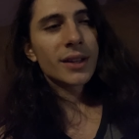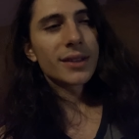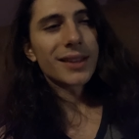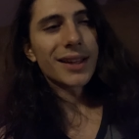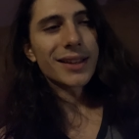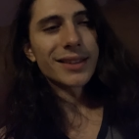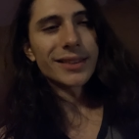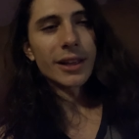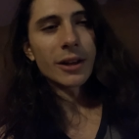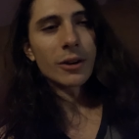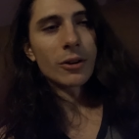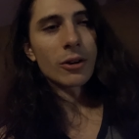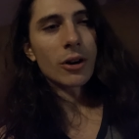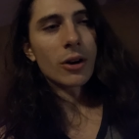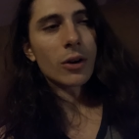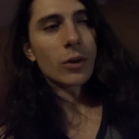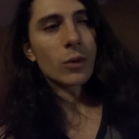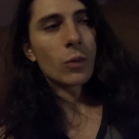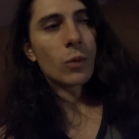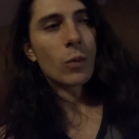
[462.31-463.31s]
that there
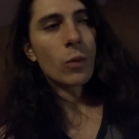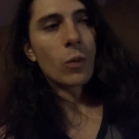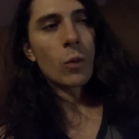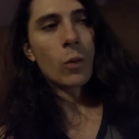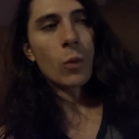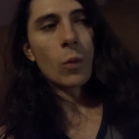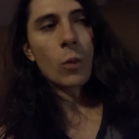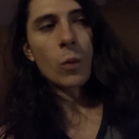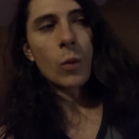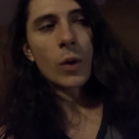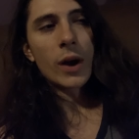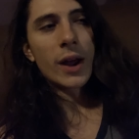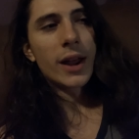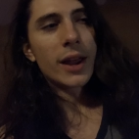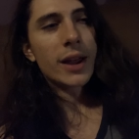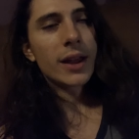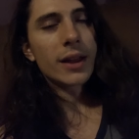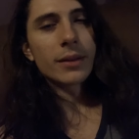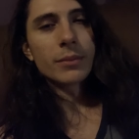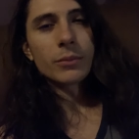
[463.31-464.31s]
are
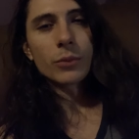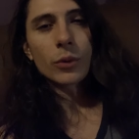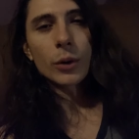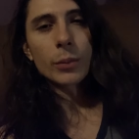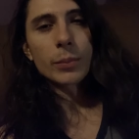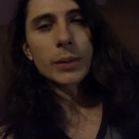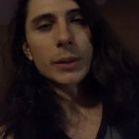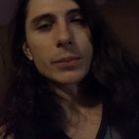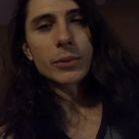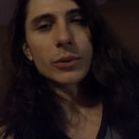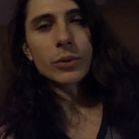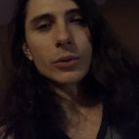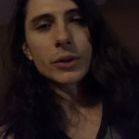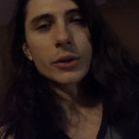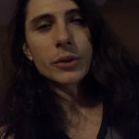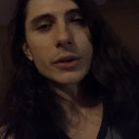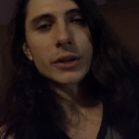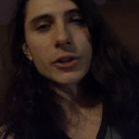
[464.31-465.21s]
way more people who you